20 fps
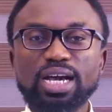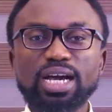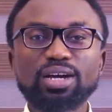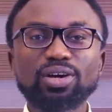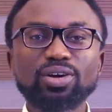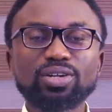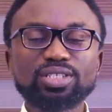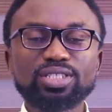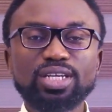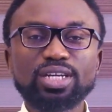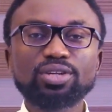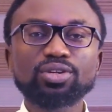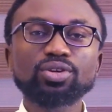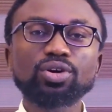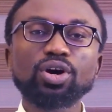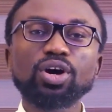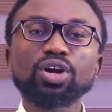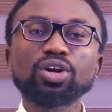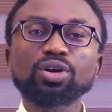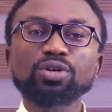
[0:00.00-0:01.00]
And God said,
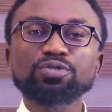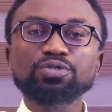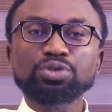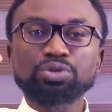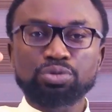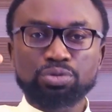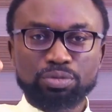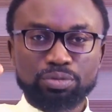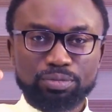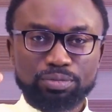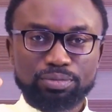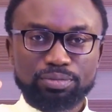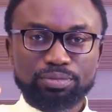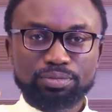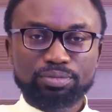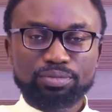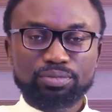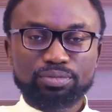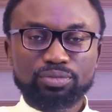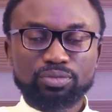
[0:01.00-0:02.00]
none of you,
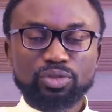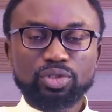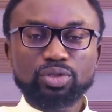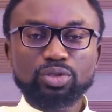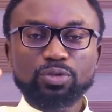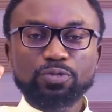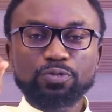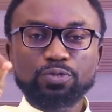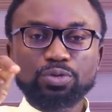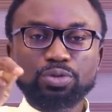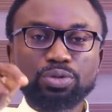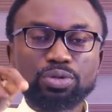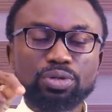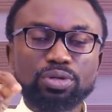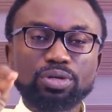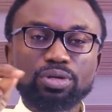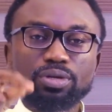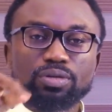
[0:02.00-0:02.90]
the